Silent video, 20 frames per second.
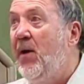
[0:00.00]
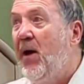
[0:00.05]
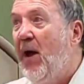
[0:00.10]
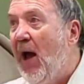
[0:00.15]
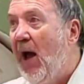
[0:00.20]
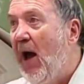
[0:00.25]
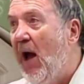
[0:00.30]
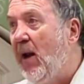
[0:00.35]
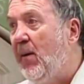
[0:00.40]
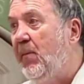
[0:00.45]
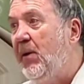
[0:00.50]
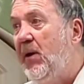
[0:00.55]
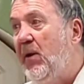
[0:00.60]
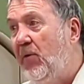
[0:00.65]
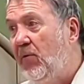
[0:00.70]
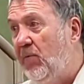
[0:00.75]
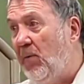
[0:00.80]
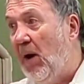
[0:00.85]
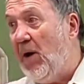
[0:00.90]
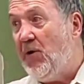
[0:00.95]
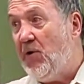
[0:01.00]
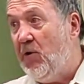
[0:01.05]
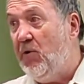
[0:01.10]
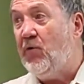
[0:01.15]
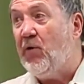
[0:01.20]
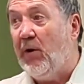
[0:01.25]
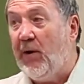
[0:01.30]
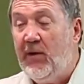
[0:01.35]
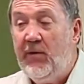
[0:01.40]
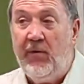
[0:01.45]
And I mean, this is unusual.
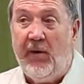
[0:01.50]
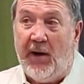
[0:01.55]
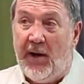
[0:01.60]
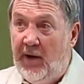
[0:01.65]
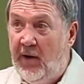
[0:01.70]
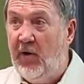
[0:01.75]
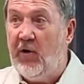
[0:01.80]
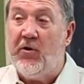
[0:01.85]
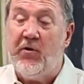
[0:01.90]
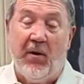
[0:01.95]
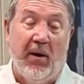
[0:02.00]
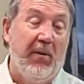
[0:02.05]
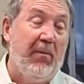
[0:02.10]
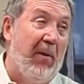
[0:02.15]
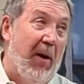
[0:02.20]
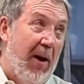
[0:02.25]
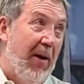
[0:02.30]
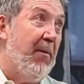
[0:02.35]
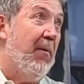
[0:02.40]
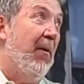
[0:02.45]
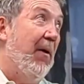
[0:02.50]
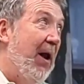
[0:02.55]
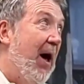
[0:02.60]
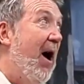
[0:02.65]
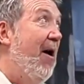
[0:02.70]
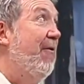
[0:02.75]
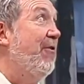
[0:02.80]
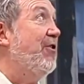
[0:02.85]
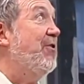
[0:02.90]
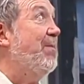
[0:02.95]
He's an English, uh, well,
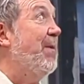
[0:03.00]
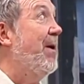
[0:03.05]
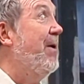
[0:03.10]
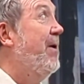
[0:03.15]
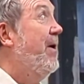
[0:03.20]
Irishman.